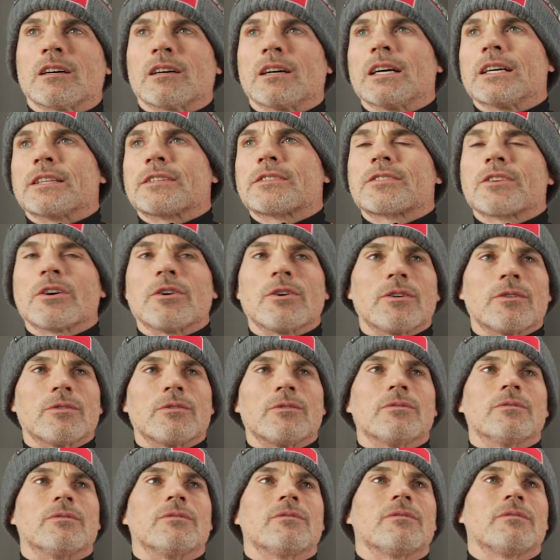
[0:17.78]
All right,
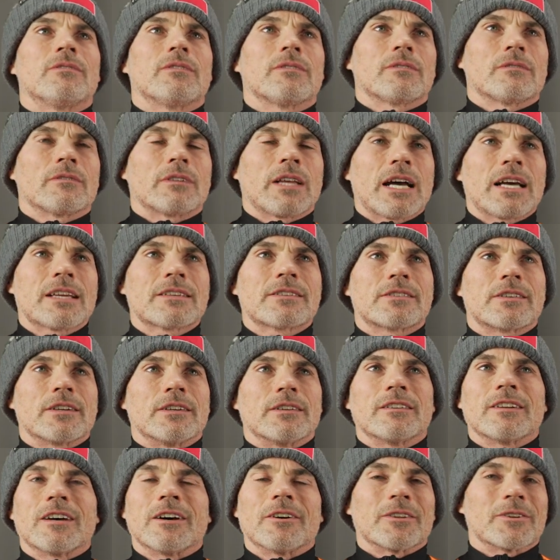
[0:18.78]
so last
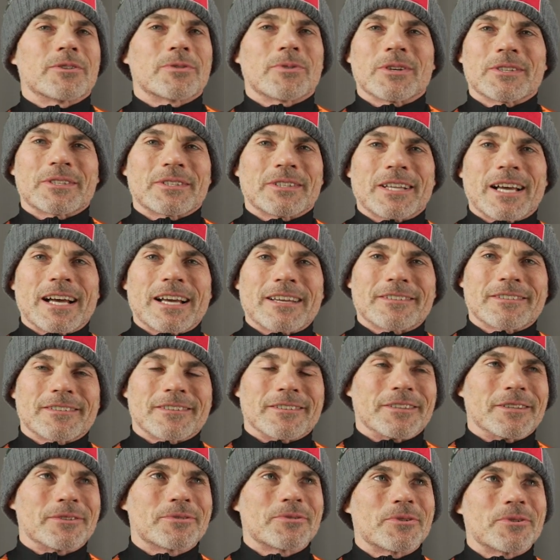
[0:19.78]
year, no, this wasn't last
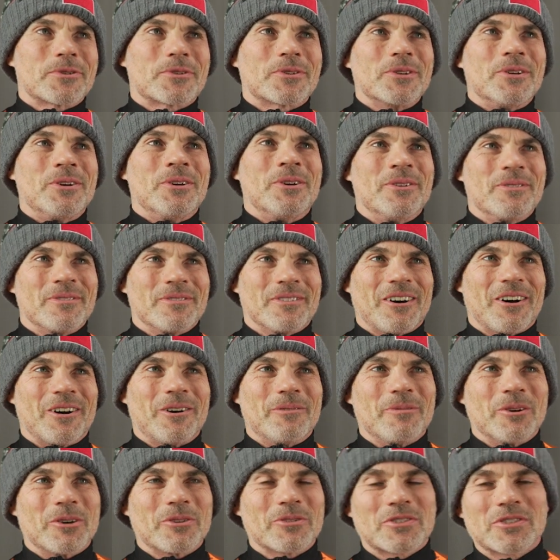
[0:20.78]
year. This was
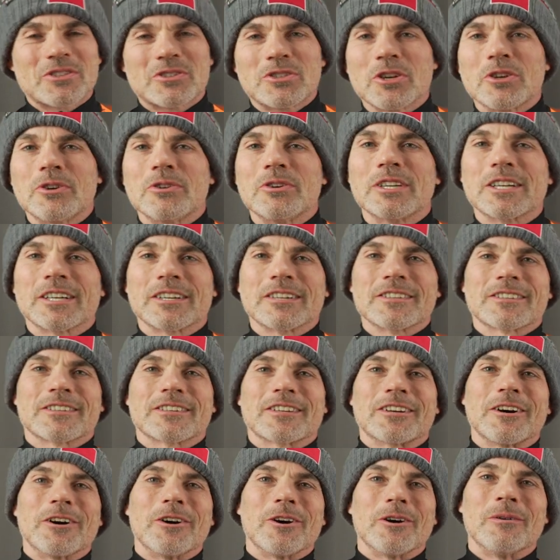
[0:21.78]
almost 2 years
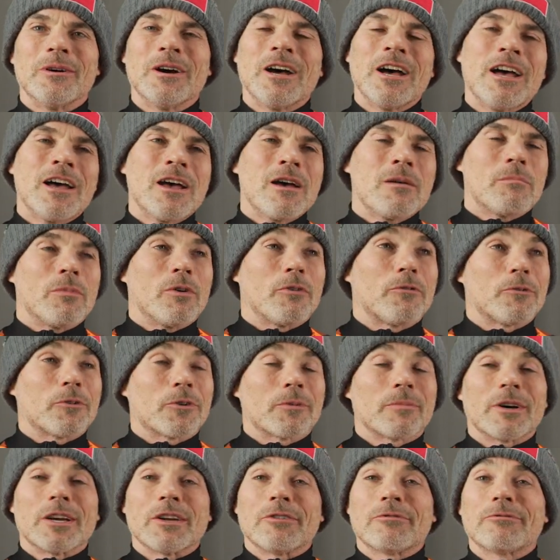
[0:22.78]
ago
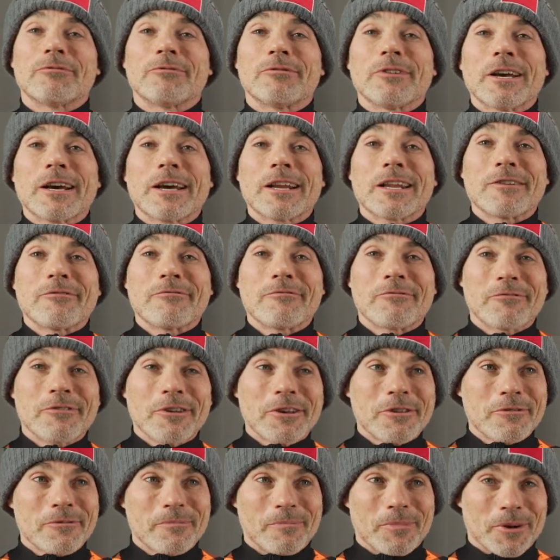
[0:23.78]
before my fatty
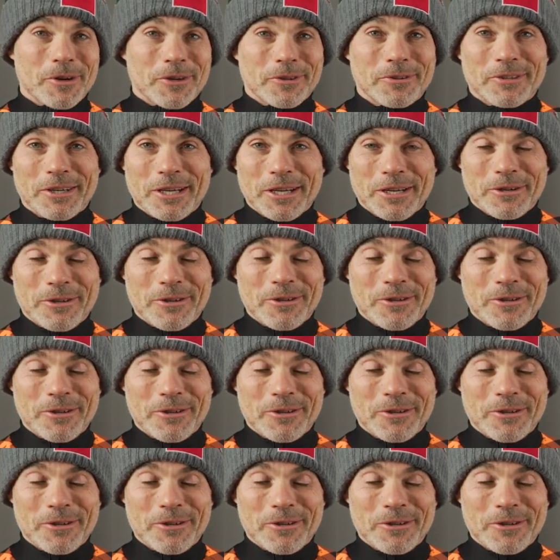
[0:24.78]
fifth birthday,